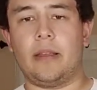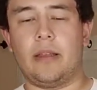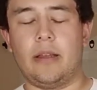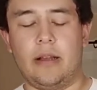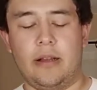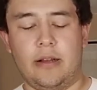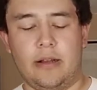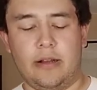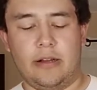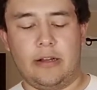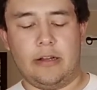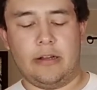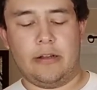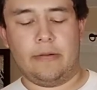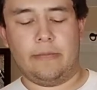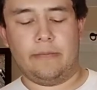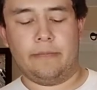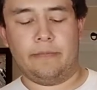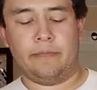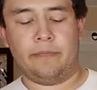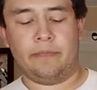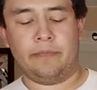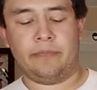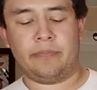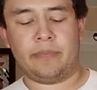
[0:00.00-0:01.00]

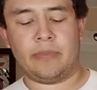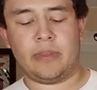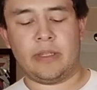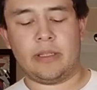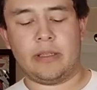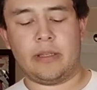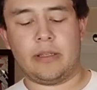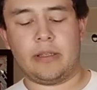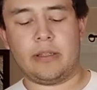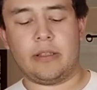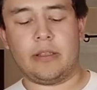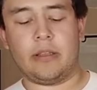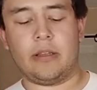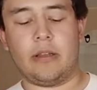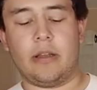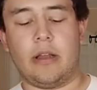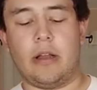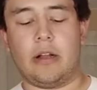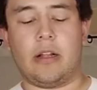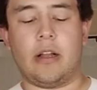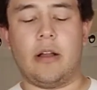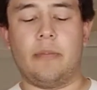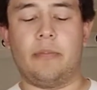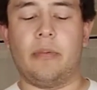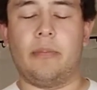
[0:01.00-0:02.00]

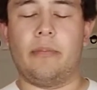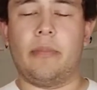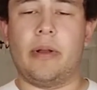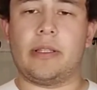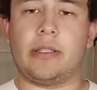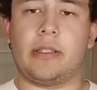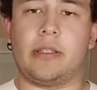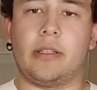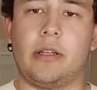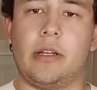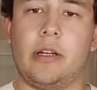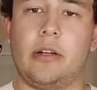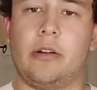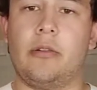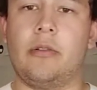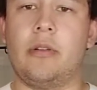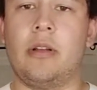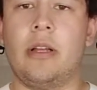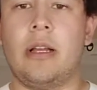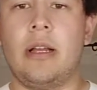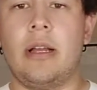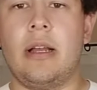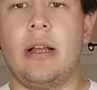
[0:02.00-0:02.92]
a couple months ago,